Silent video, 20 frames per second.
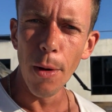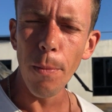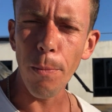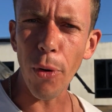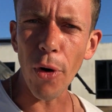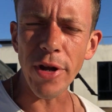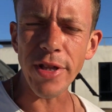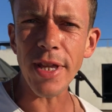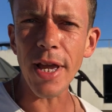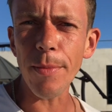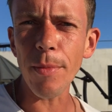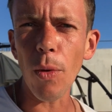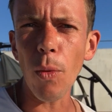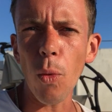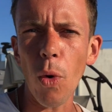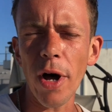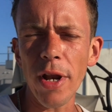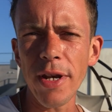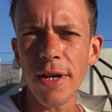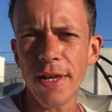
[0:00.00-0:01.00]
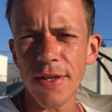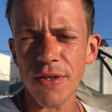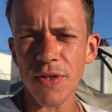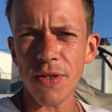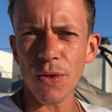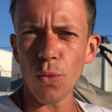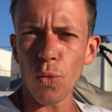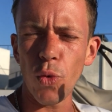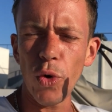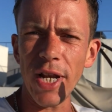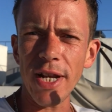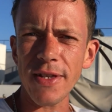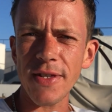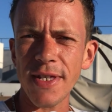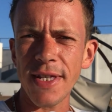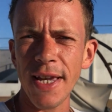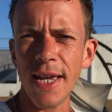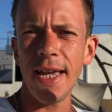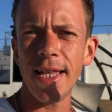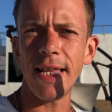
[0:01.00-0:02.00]
Point number 1 is real
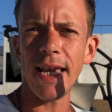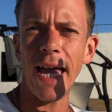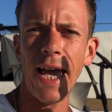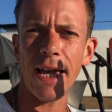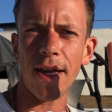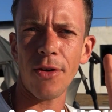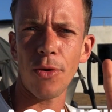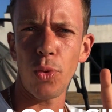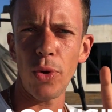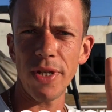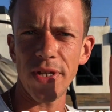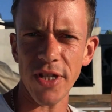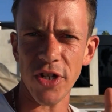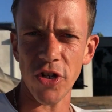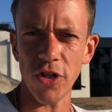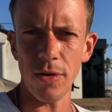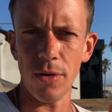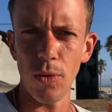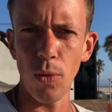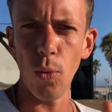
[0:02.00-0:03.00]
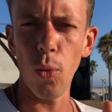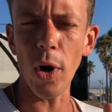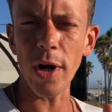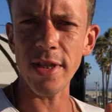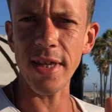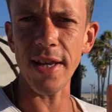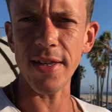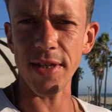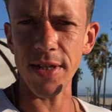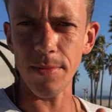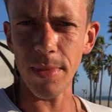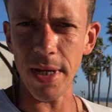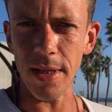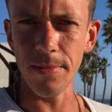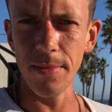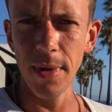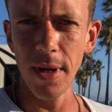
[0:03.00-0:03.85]
estate acquisition. What does it mean?